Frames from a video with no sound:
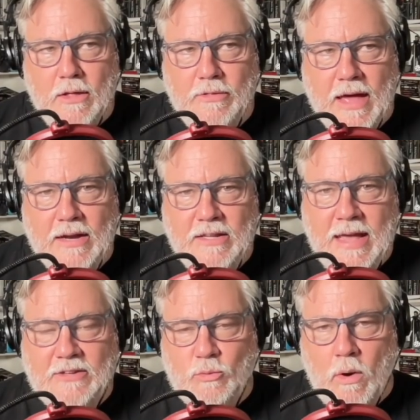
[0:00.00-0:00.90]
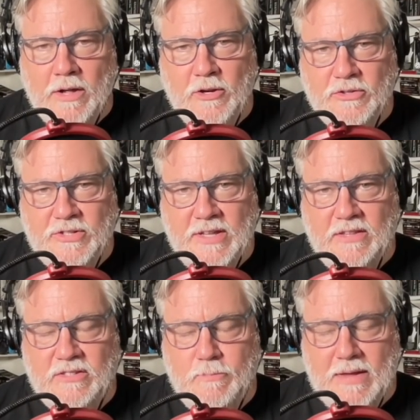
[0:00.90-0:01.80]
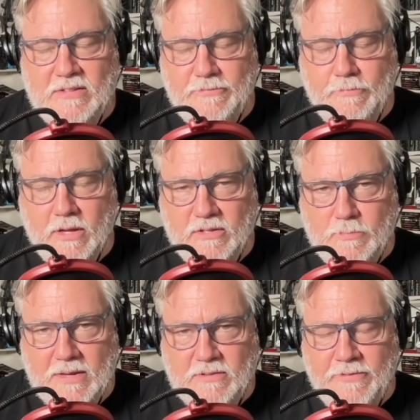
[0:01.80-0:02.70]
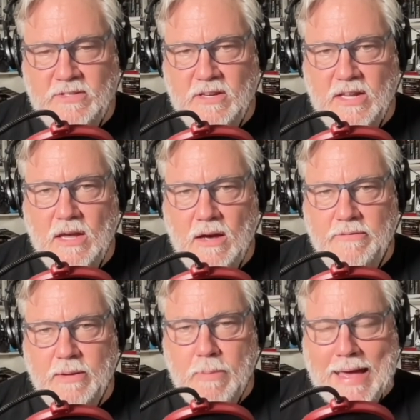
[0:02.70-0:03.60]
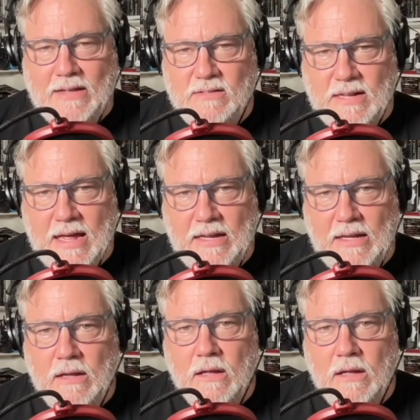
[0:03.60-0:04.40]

that, yes, while you're seeing the specificity of a Pakistani